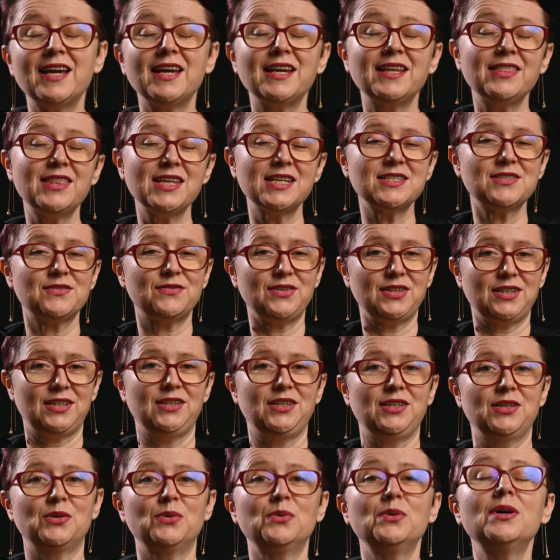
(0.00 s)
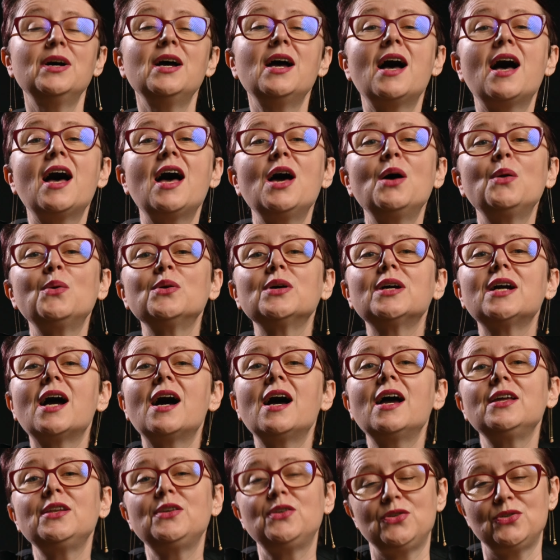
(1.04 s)
In this video, I will
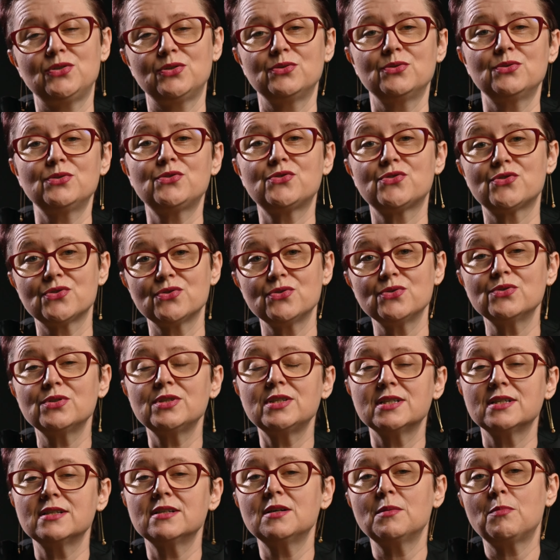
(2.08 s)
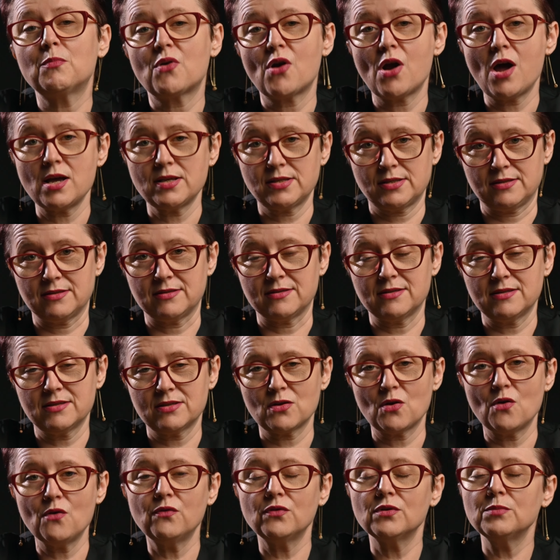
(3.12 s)
guide you through the process
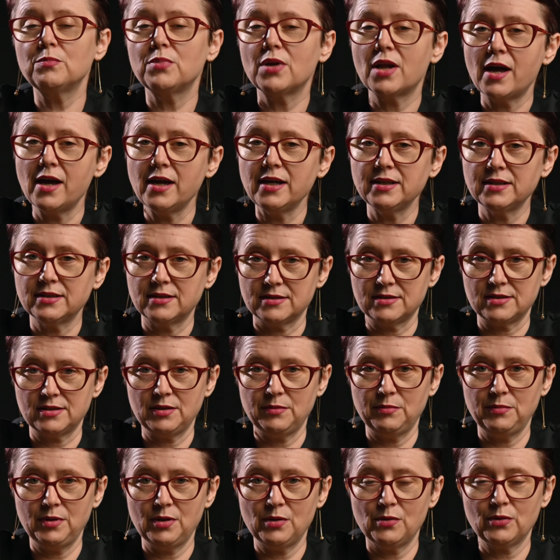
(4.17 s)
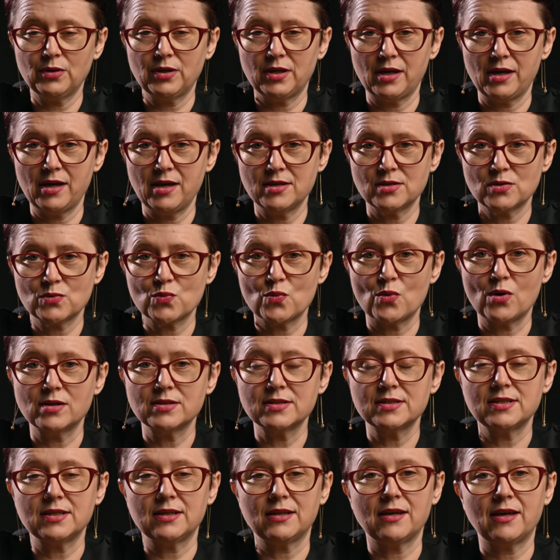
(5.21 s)
of applying the SiBio KS1
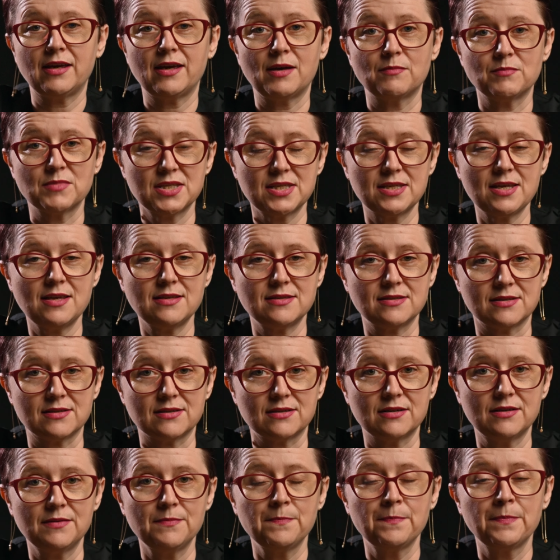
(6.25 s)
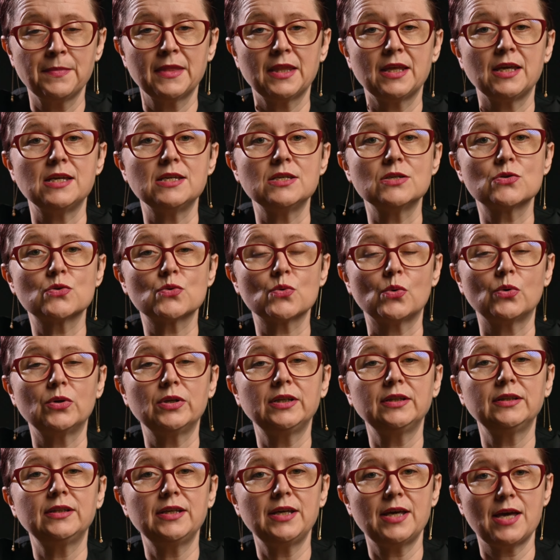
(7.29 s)
CKM sensor,
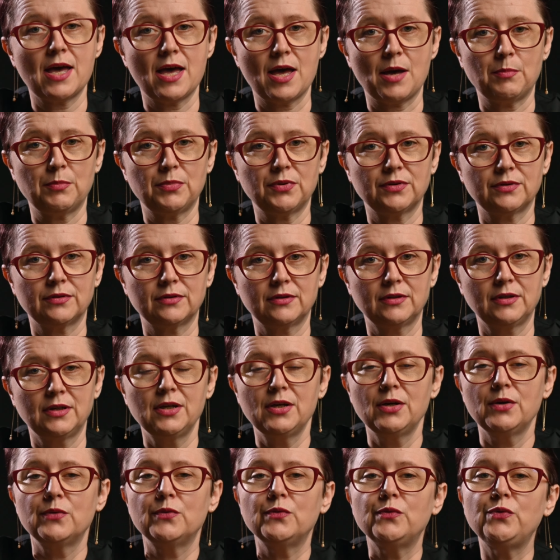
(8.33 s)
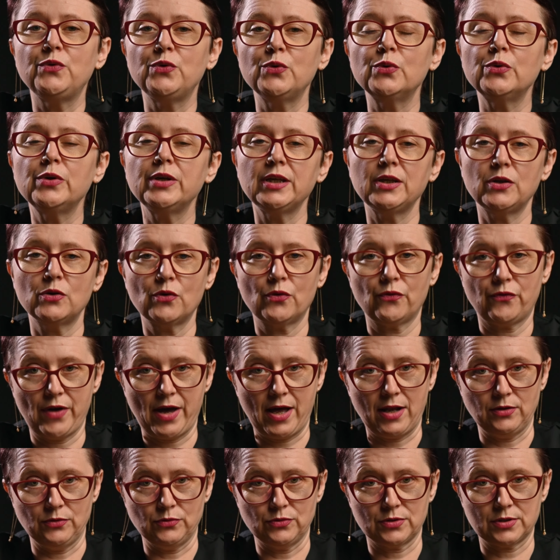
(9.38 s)
installing the app, viewing your
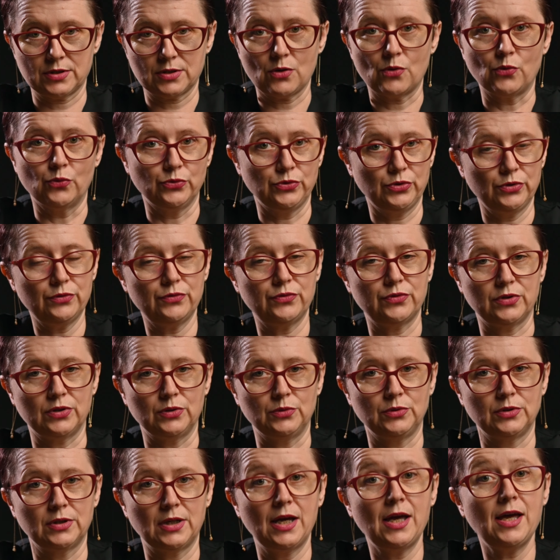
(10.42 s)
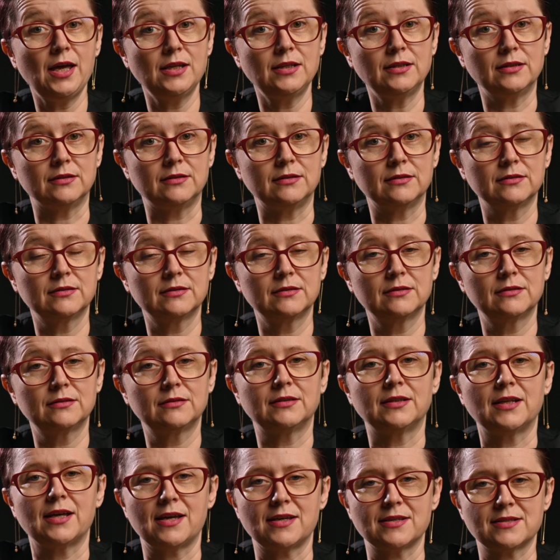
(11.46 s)
values on your phone and
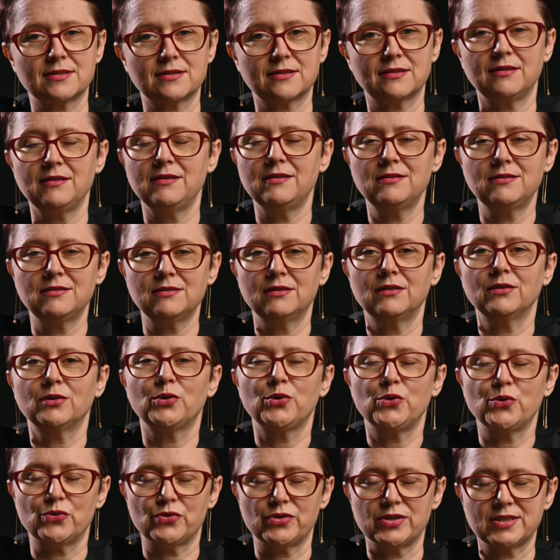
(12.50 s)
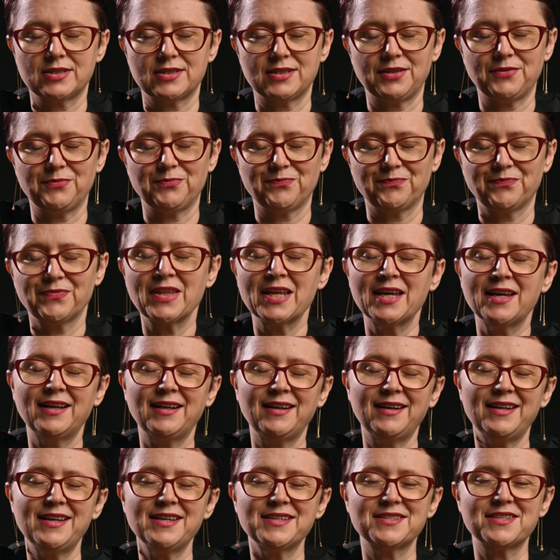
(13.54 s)
test its accuracy.
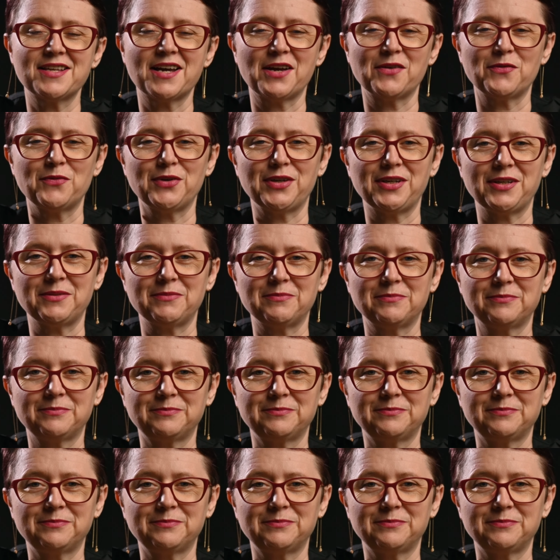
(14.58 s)
Let's dive in.